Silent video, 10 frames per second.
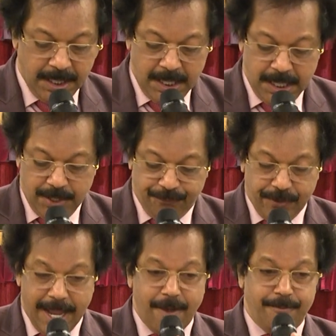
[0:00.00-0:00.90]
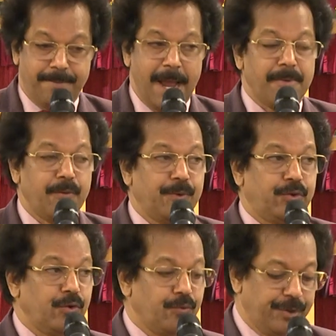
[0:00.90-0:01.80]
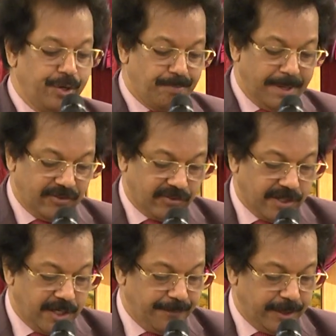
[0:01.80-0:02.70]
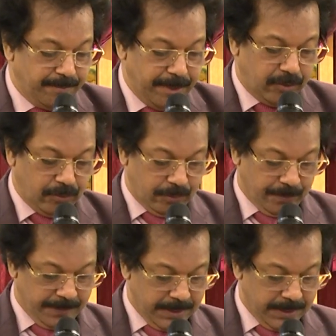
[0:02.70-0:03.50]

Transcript: If you have Bible with you, would you please turn with me to